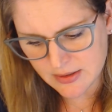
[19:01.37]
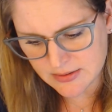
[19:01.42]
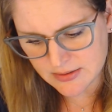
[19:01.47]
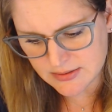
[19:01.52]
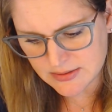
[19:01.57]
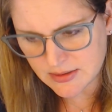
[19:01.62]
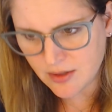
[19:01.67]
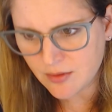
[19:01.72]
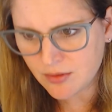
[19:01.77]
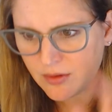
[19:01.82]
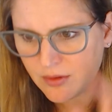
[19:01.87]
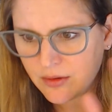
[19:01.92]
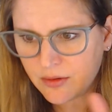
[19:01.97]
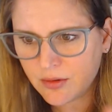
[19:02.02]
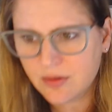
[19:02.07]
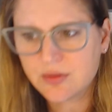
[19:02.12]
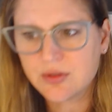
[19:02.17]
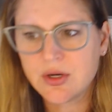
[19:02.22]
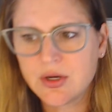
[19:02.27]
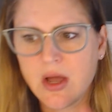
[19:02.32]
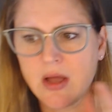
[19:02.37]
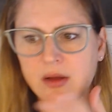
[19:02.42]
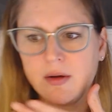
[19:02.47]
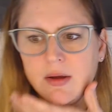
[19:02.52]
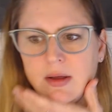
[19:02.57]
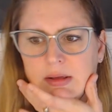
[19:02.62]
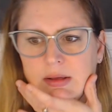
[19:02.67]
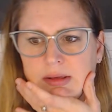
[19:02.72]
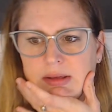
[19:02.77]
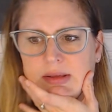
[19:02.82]
so the throat
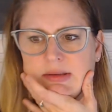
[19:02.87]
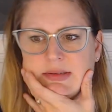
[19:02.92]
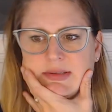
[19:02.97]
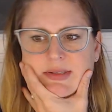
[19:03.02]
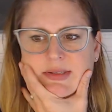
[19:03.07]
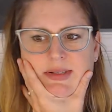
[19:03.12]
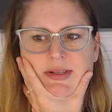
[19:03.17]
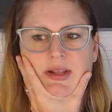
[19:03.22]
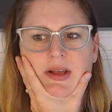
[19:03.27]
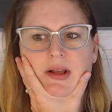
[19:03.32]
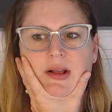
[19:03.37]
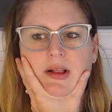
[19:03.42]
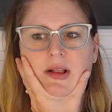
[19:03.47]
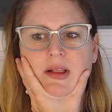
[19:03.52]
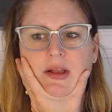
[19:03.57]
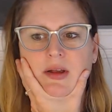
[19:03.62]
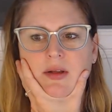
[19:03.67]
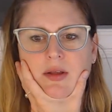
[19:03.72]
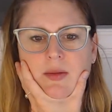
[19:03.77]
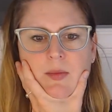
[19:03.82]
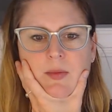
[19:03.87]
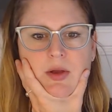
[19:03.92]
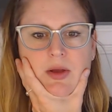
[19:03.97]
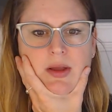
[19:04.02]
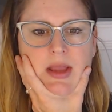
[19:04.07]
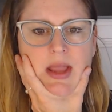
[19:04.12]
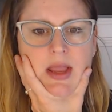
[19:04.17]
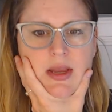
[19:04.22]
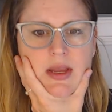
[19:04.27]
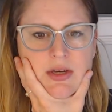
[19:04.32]
chakra is the clear
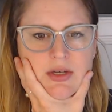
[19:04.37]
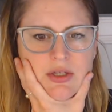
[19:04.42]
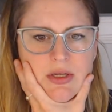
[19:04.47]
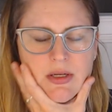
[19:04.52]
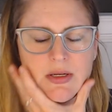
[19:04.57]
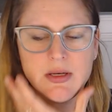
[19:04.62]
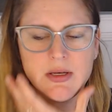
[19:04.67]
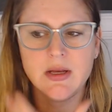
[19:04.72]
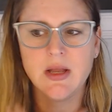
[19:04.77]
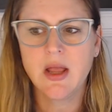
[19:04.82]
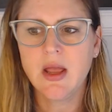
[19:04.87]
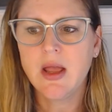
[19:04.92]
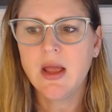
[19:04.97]
communication,